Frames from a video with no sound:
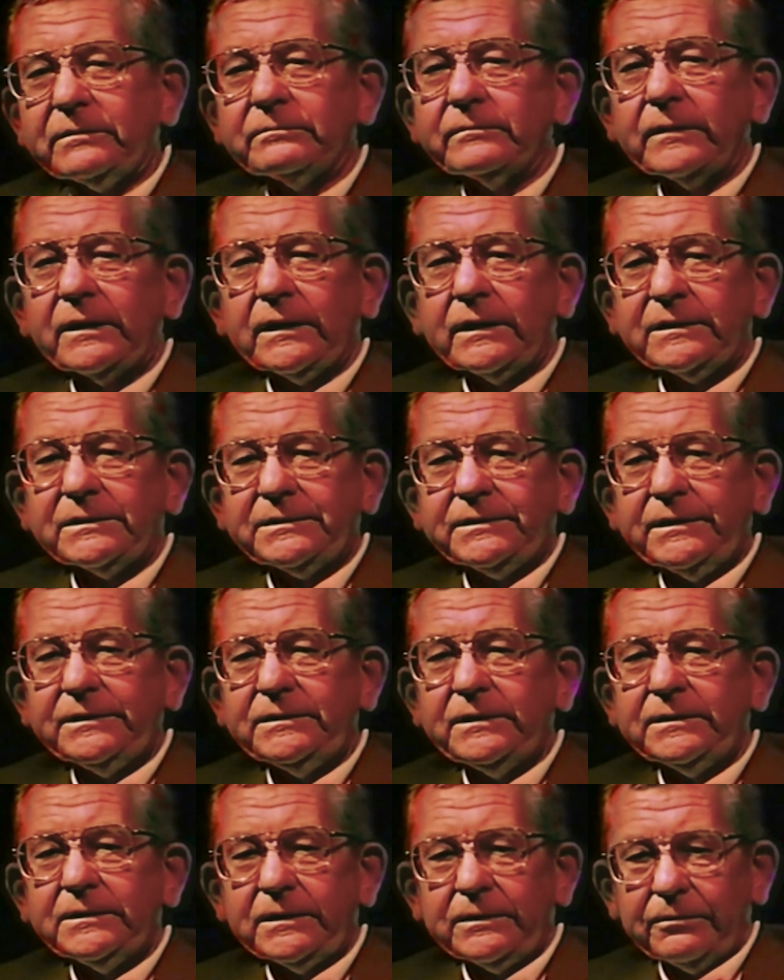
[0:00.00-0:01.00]
enough in
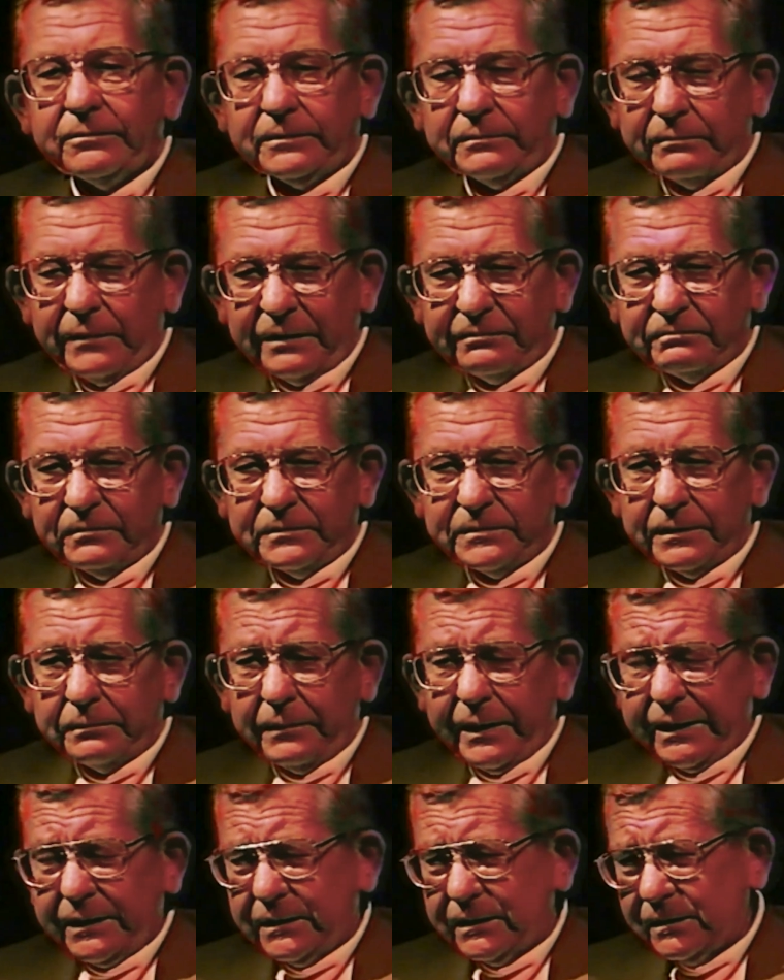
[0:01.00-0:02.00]
my senior year at
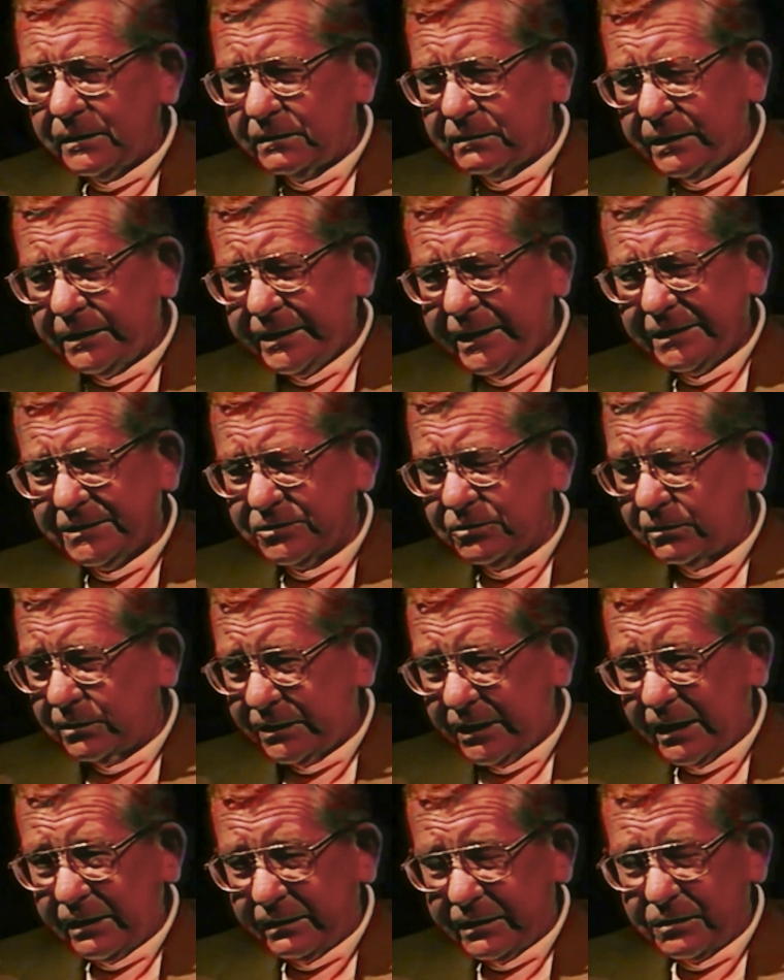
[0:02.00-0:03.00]
Methuen to make the
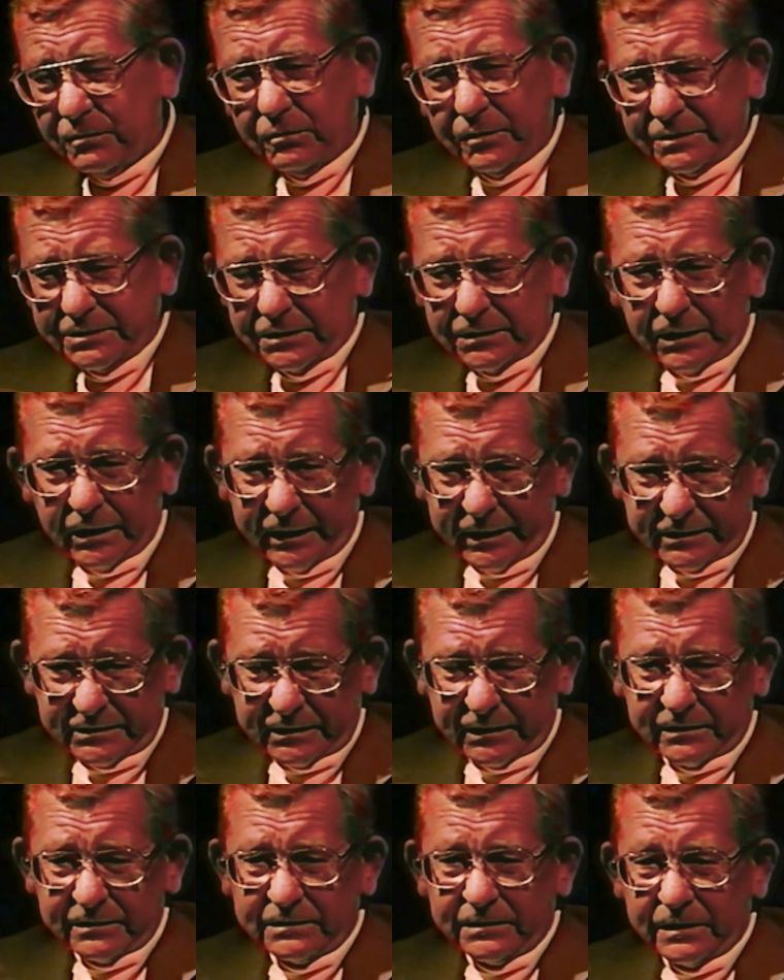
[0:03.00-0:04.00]
Nassau County
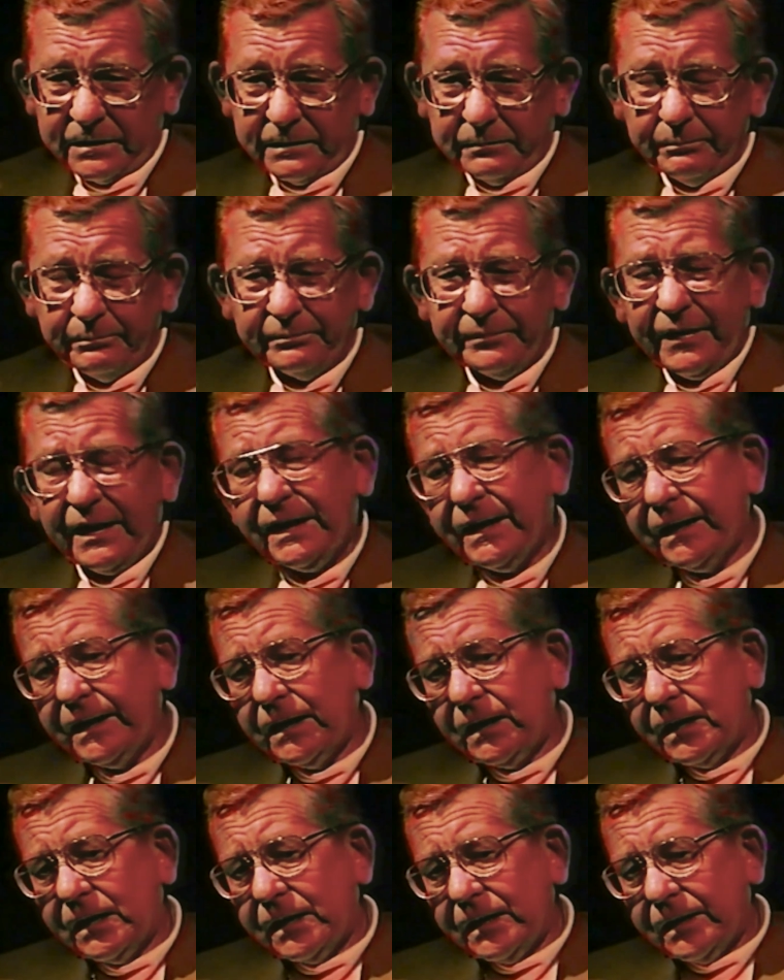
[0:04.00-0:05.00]
All-Scholastic team.
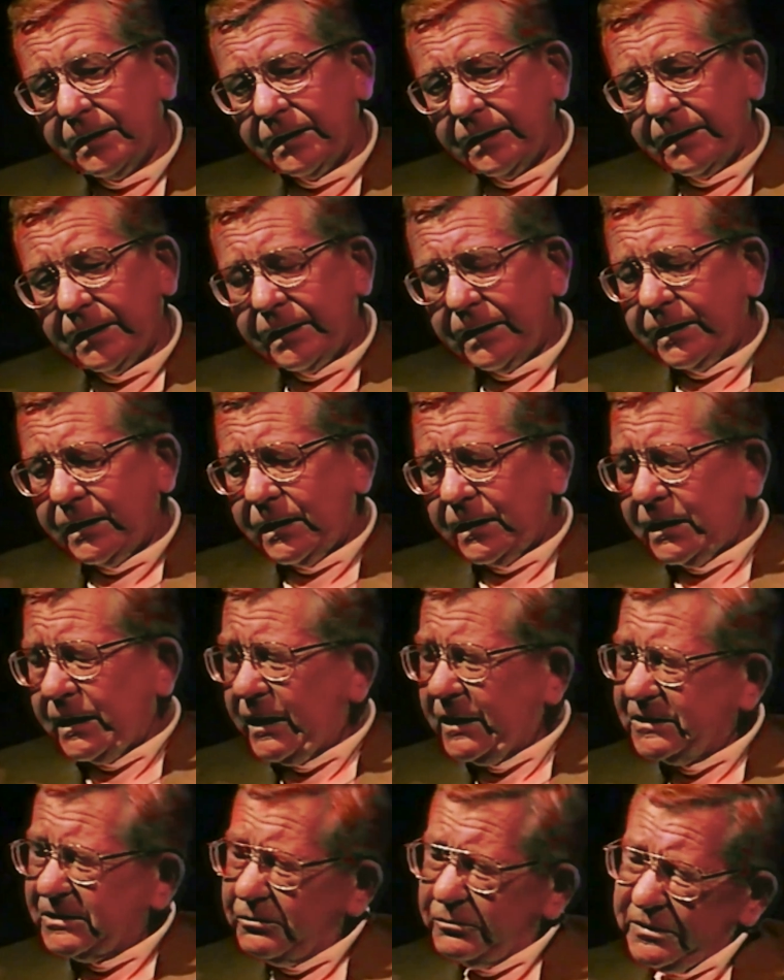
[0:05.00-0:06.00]
Mm.
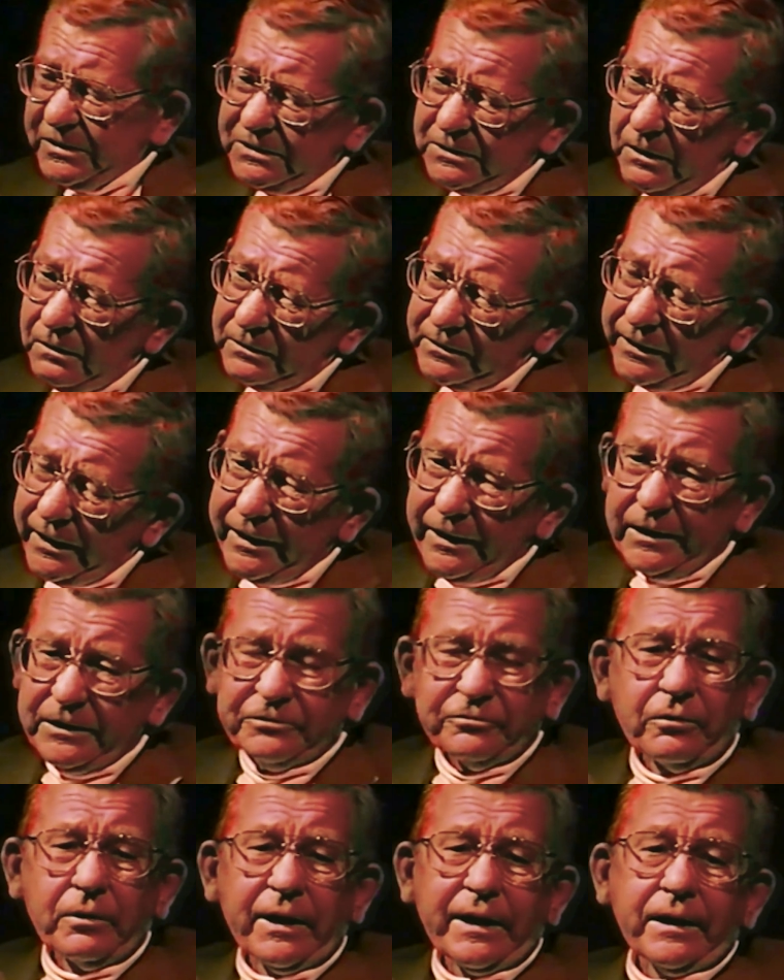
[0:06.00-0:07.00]
As a
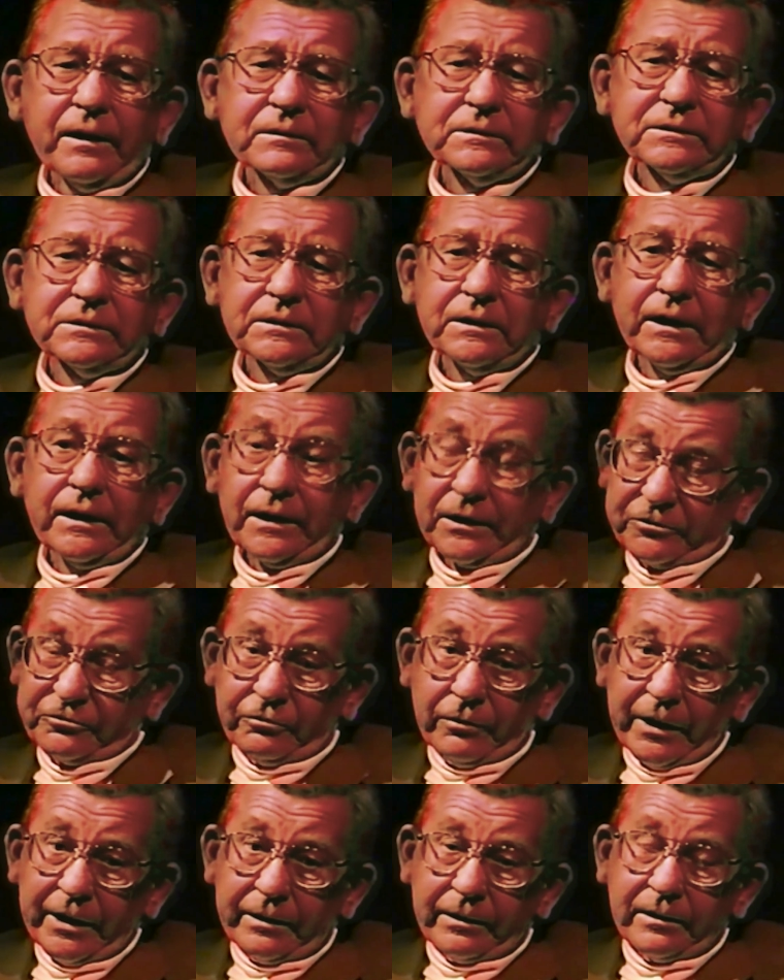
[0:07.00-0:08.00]
result, I had
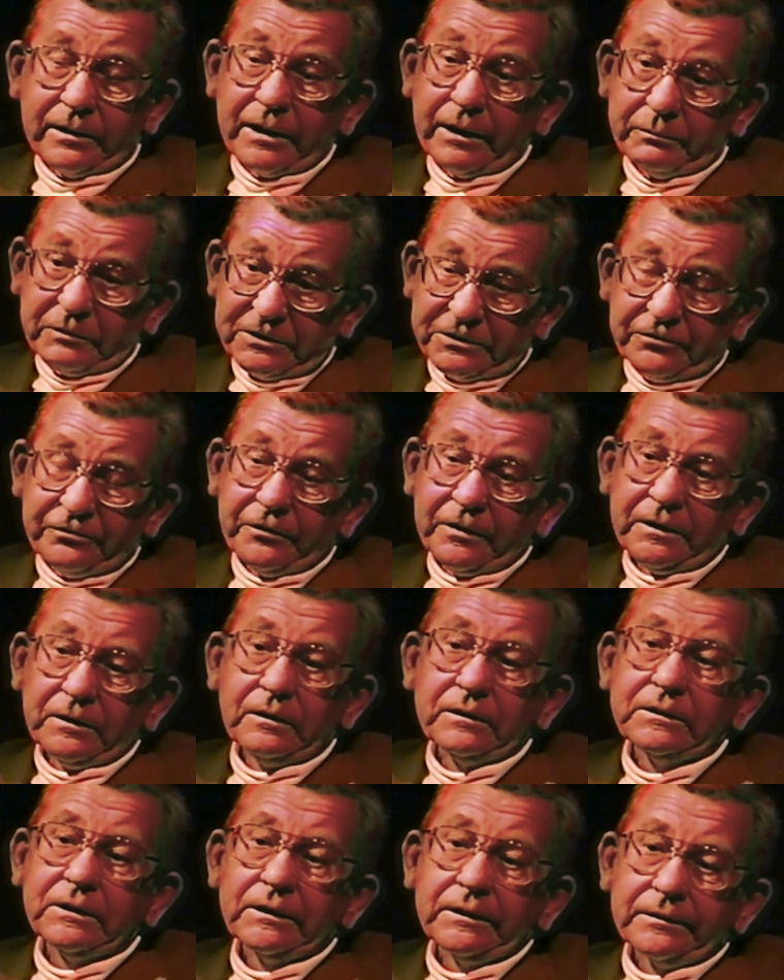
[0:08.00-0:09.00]
tryouts. I had a tryout at
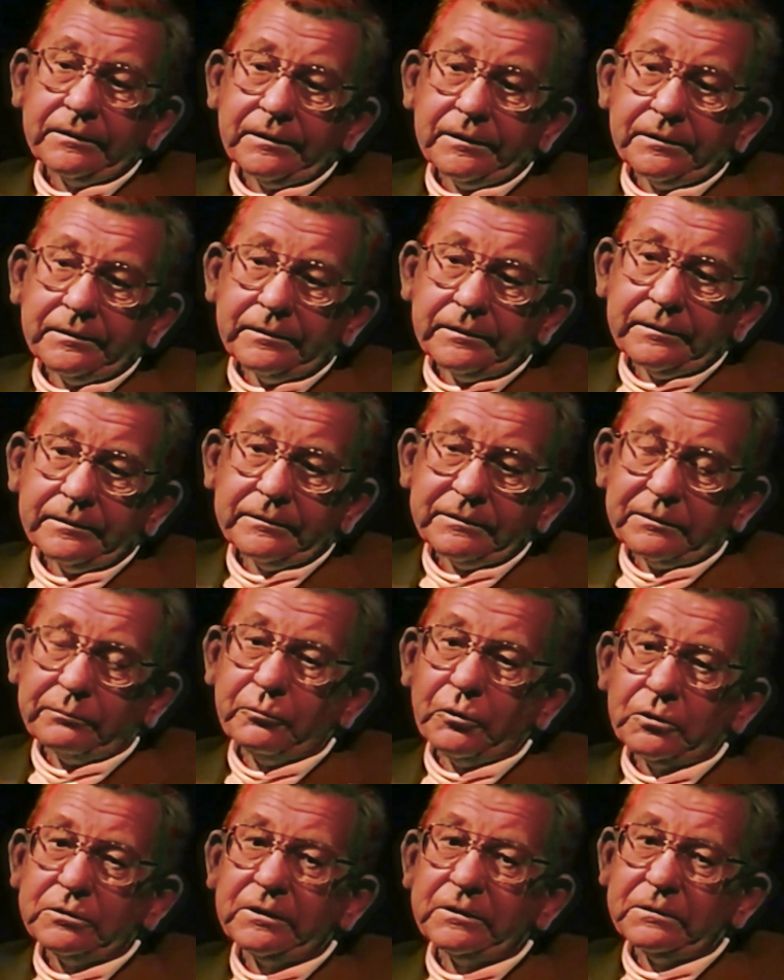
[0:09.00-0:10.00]
Ebbets Field
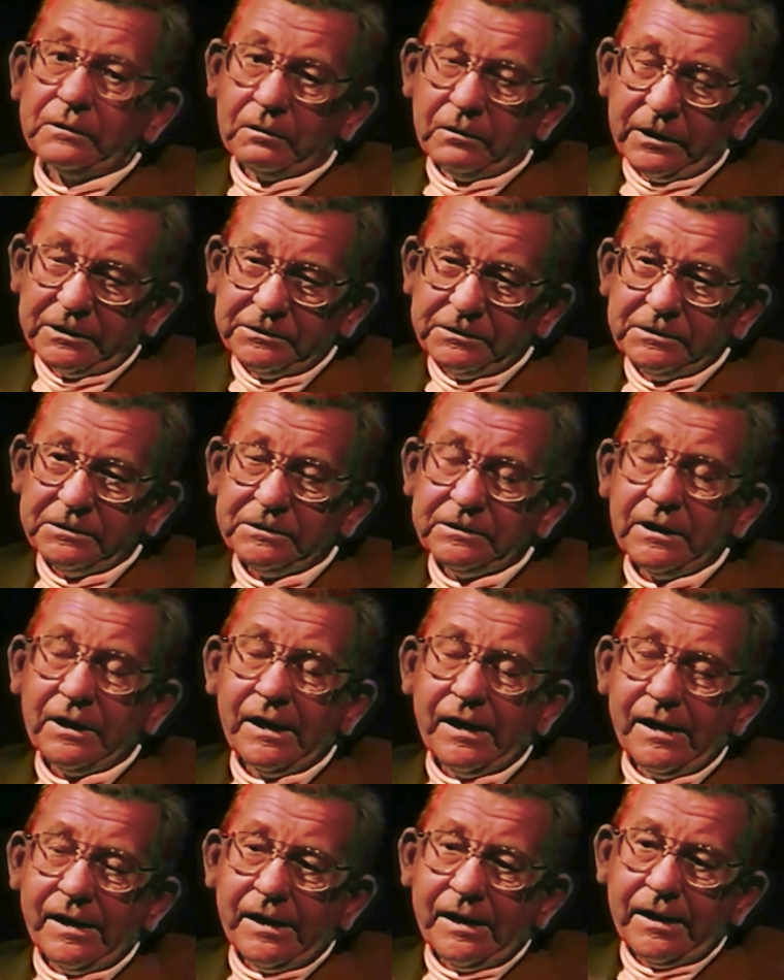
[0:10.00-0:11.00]
with the Brooklyn
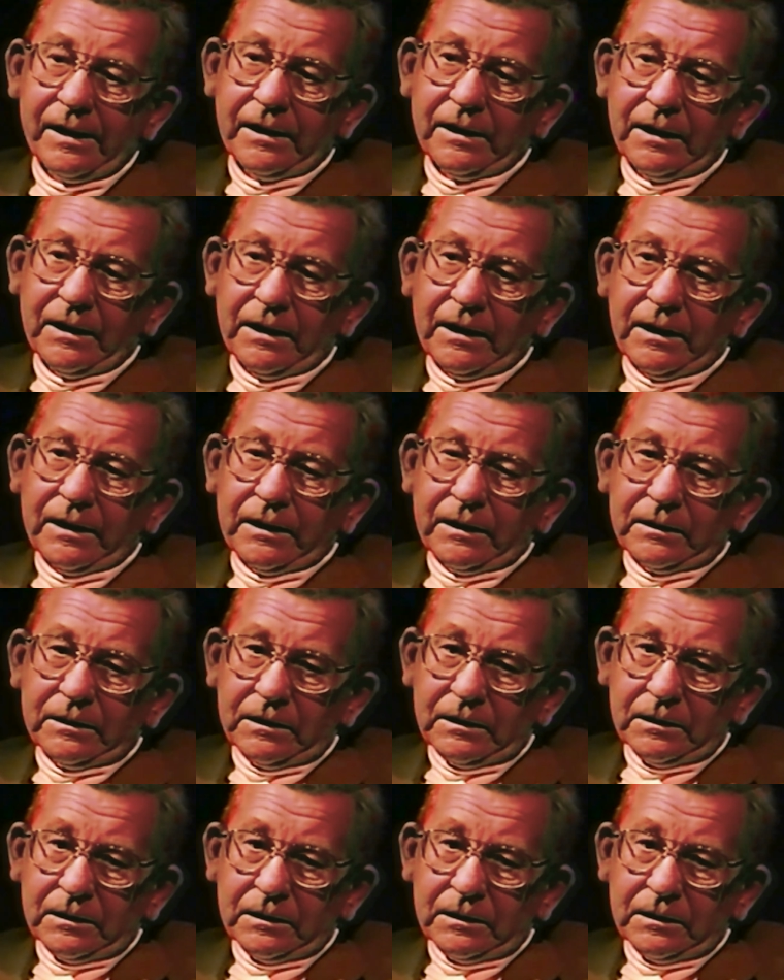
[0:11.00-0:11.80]
Dodgers, and